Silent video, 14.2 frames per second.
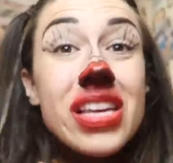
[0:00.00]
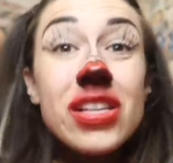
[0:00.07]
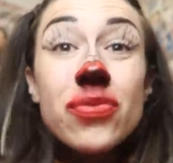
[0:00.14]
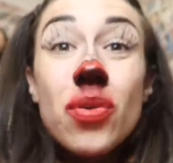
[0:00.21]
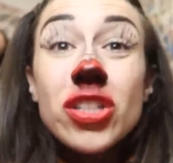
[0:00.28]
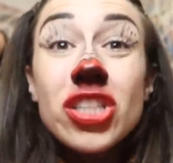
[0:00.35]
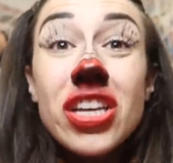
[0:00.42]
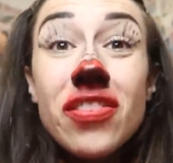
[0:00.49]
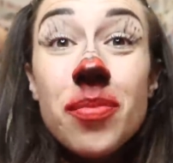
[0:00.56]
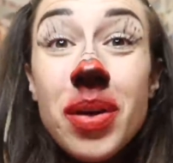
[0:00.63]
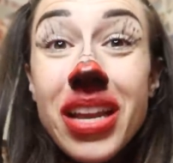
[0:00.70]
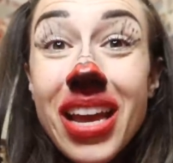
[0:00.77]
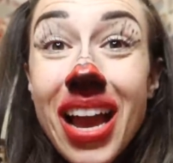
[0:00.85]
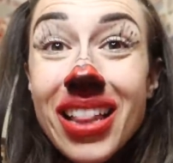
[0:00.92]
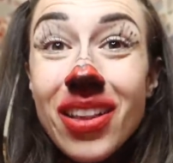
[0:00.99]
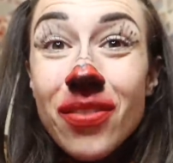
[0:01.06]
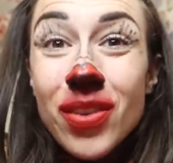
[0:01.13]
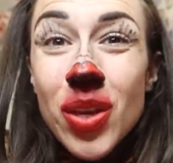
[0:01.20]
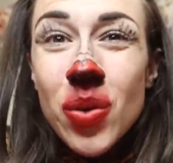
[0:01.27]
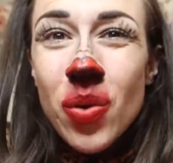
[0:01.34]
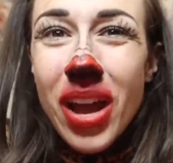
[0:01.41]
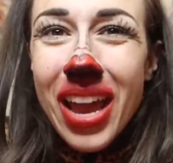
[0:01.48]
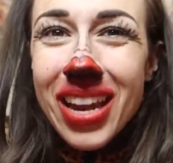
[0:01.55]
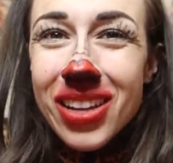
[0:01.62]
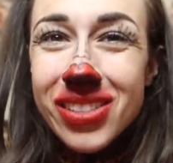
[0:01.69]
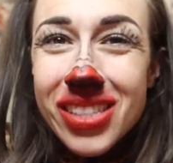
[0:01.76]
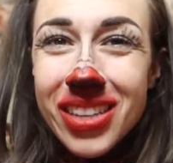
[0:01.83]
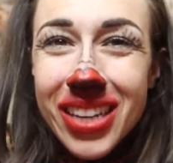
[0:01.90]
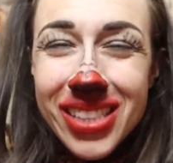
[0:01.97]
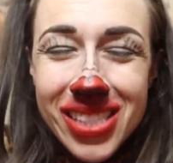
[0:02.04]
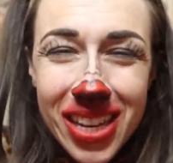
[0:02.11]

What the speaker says: thanks for watching, everybody. I love you, and I'll see you next